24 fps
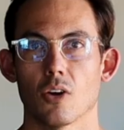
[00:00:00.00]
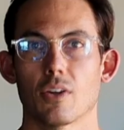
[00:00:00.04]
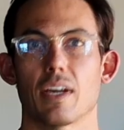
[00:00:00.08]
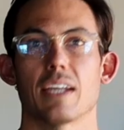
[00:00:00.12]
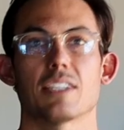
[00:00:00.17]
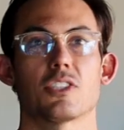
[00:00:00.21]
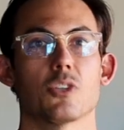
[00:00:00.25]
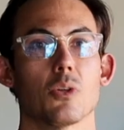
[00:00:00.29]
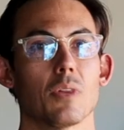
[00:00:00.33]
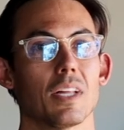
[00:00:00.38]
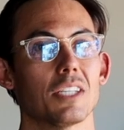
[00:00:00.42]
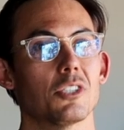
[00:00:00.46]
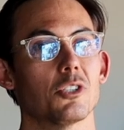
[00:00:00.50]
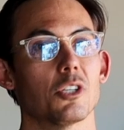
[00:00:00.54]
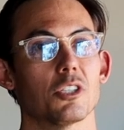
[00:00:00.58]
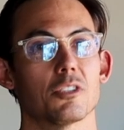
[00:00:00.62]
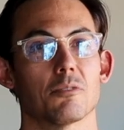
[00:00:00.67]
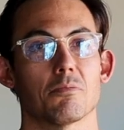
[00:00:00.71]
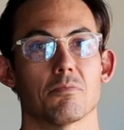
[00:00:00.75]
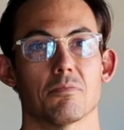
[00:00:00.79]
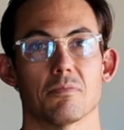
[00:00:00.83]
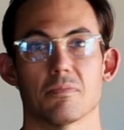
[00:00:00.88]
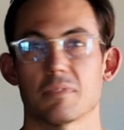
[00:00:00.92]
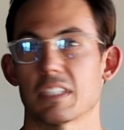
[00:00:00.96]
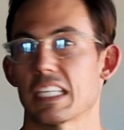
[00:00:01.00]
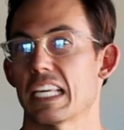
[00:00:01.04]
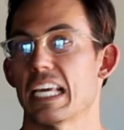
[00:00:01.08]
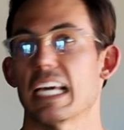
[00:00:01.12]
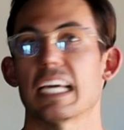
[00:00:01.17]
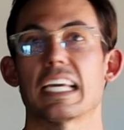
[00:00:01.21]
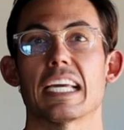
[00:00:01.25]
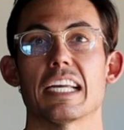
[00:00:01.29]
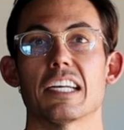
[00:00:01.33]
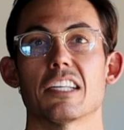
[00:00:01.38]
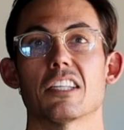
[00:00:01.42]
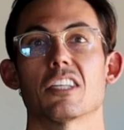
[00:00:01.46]
Okay, so let's just
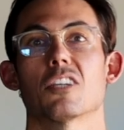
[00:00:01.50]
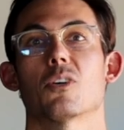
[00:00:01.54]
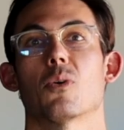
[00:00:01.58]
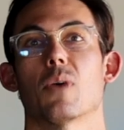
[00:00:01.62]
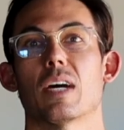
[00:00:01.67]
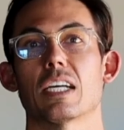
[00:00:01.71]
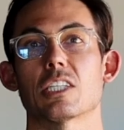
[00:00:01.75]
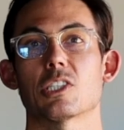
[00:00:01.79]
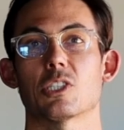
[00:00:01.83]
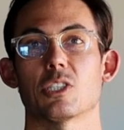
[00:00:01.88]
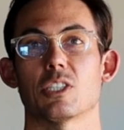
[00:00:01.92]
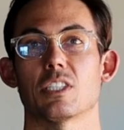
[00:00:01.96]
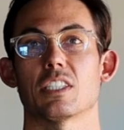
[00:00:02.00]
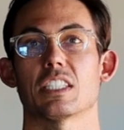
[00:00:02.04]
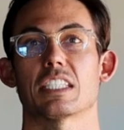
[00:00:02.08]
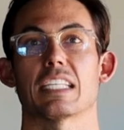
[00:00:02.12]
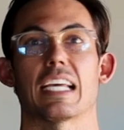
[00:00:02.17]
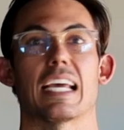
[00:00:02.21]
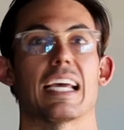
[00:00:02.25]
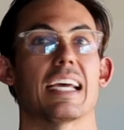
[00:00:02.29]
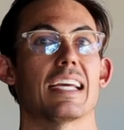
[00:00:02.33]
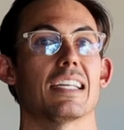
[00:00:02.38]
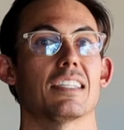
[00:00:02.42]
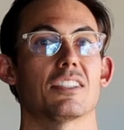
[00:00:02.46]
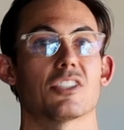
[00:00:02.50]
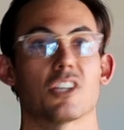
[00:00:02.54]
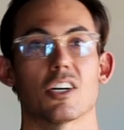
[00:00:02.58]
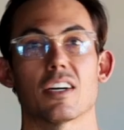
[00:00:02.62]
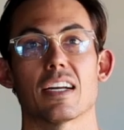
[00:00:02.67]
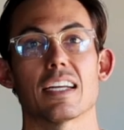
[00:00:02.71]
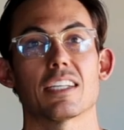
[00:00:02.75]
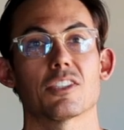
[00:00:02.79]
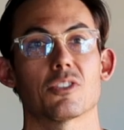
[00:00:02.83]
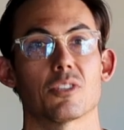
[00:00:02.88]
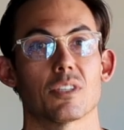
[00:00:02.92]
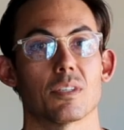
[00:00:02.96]
kick into the questions and start
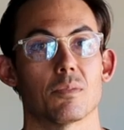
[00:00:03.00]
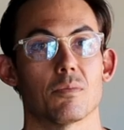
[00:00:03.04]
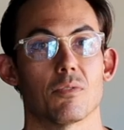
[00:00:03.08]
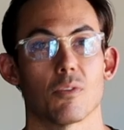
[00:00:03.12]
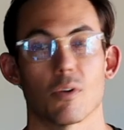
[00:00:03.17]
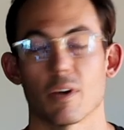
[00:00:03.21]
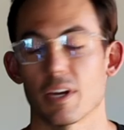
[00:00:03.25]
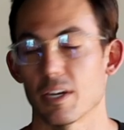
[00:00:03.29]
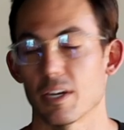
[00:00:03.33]
answering them for